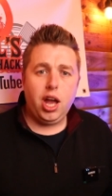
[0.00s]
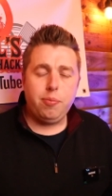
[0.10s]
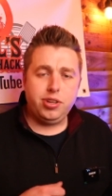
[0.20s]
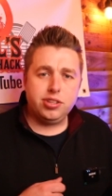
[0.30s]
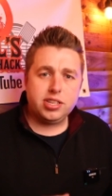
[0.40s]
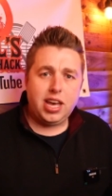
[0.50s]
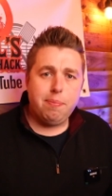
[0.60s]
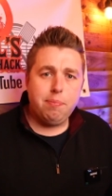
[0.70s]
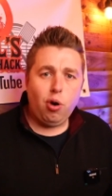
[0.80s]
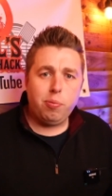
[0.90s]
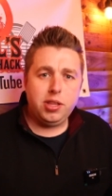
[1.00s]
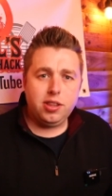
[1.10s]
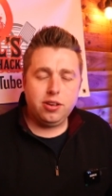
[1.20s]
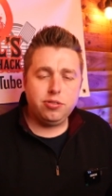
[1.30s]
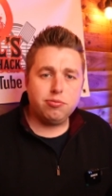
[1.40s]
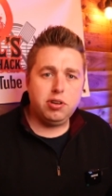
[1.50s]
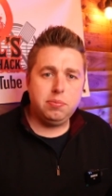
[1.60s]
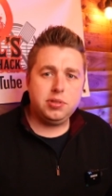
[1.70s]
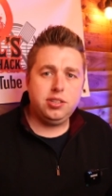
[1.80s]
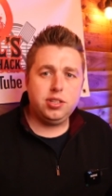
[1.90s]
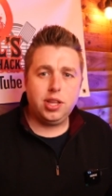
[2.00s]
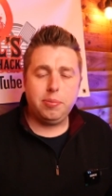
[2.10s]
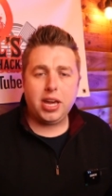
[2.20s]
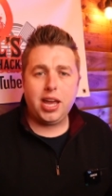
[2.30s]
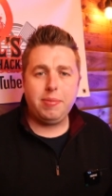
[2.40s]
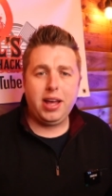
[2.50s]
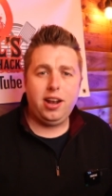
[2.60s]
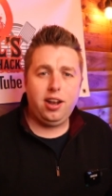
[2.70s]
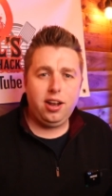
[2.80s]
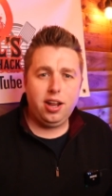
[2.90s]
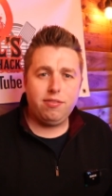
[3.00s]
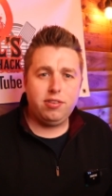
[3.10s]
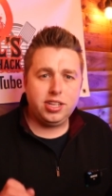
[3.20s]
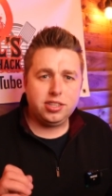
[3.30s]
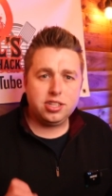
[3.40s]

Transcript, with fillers: and we just kept mopping those ribs until they became that lovely